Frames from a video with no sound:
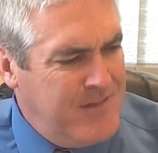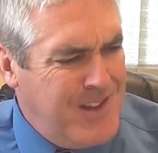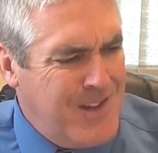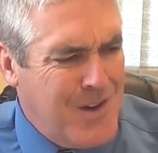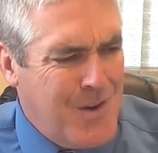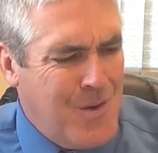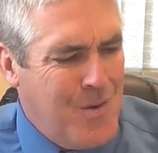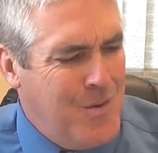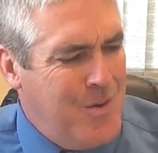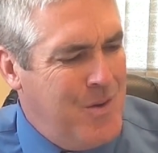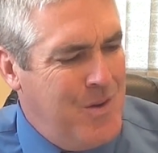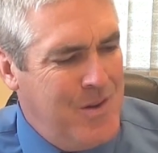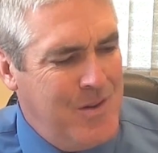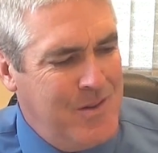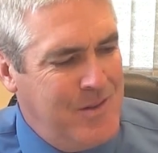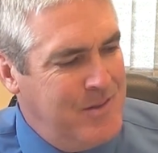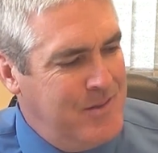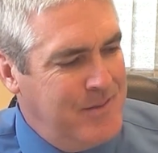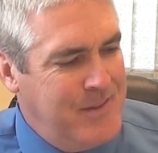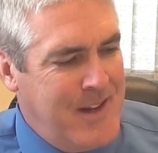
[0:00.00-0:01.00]
No.
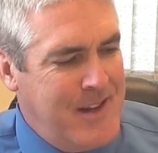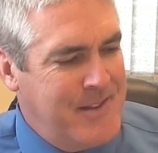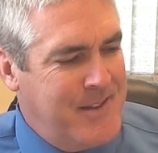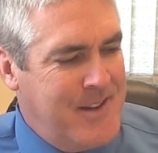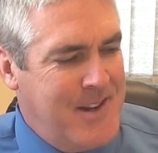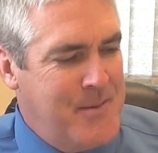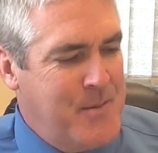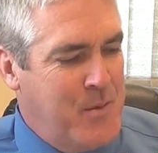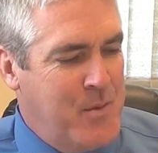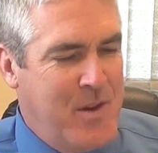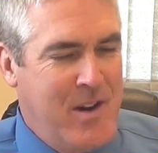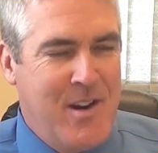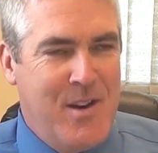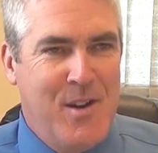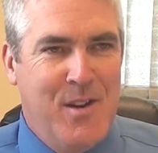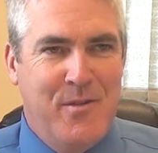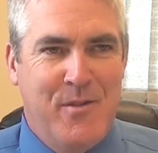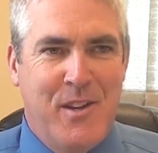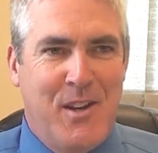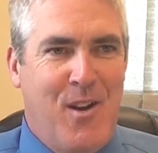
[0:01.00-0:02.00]
Not that I'm
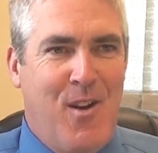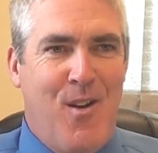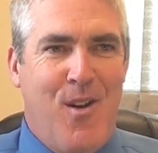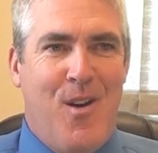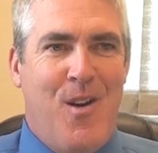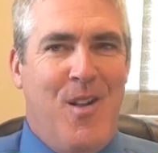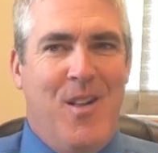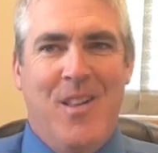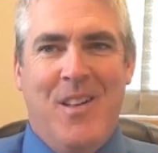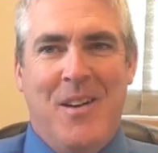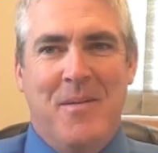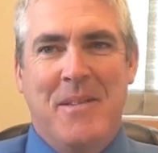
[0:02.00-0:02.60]
aware of at all.